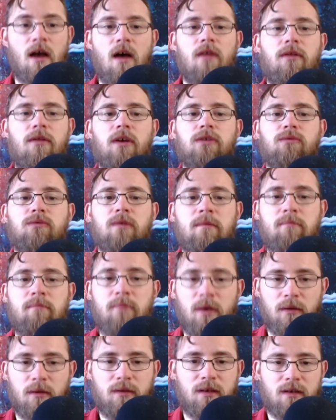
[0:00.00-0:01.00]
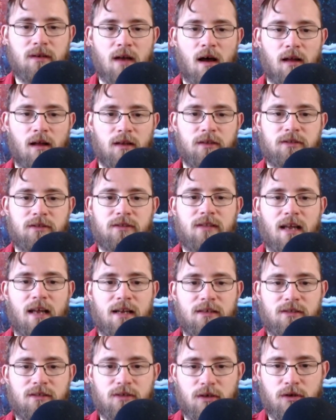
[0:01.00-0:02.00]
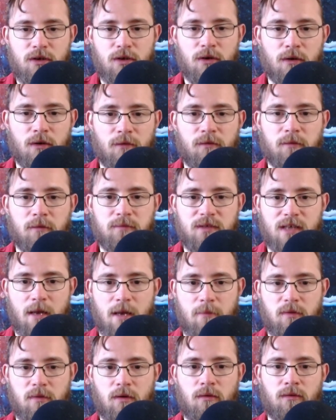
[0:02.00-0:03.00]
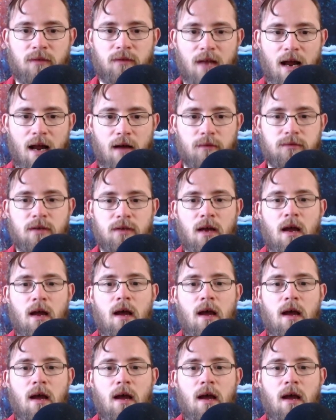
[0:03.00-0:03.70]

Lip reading: thus rebuilding knowledge that is secure from skeptical doubt.